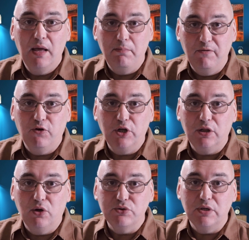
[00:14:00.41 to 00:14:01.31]
before the
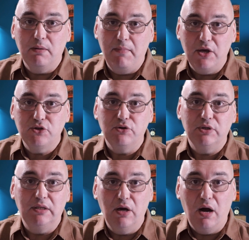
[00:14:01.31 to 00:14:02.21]
closing, make sure
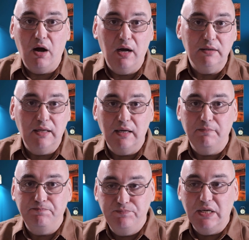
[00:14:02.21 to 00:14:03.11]
the
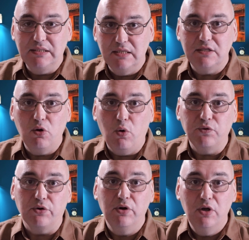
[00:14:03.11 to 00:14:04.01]
existing
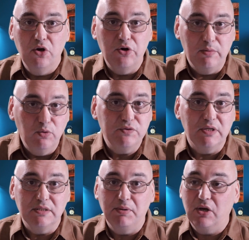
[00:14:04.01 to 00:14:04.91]
owner removes
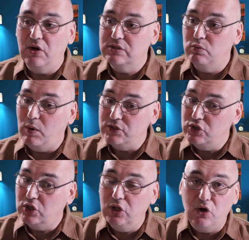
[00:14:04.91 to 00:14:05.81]
this, because once
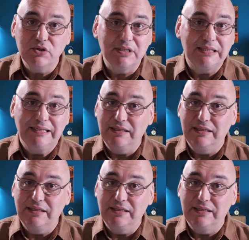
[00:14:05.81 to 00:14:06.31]
you close it,